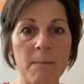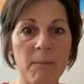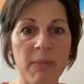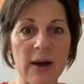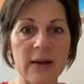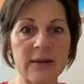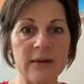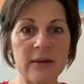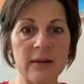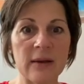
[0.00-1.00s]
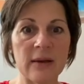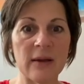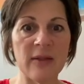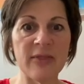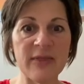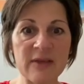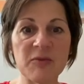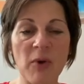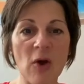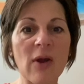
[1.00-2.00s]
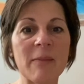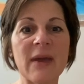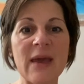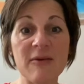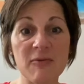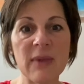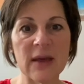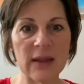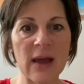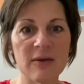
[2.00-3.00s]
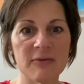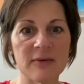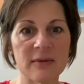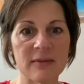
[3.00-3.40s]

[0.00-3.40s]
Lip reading: But this program gave me a life.